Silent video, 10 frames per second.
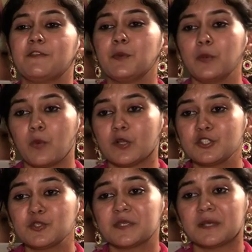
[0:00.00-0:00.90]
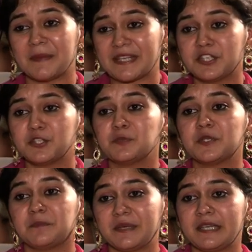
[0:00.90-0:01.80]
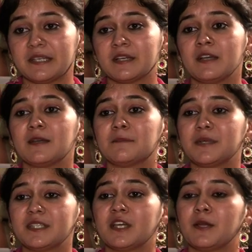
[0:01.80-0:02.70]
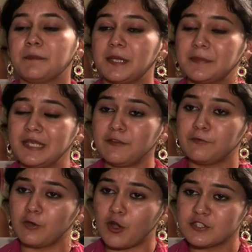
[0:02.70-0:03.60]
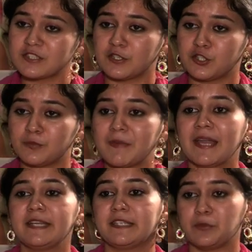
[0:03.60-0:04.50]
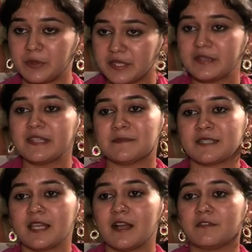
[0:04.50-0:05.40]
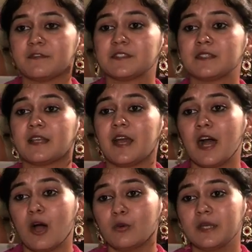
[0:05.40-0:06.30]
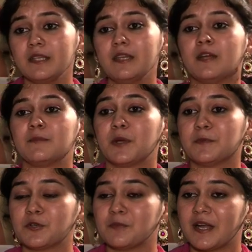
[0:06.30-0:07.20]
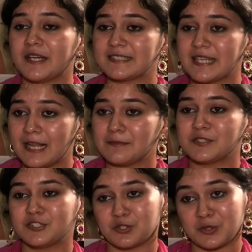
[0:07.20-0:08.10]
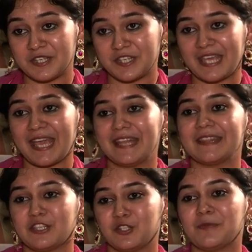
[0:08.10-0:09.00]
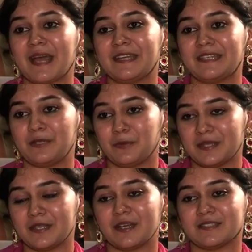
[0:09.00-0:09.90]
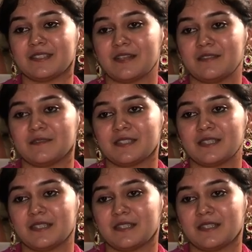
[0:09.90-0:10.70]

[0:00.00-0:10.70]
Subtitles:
Everyone wants to be a better human being, but people have lost that humanity within themselves. Then how can Brahmakumaris help us to regain that humanity within ourselves?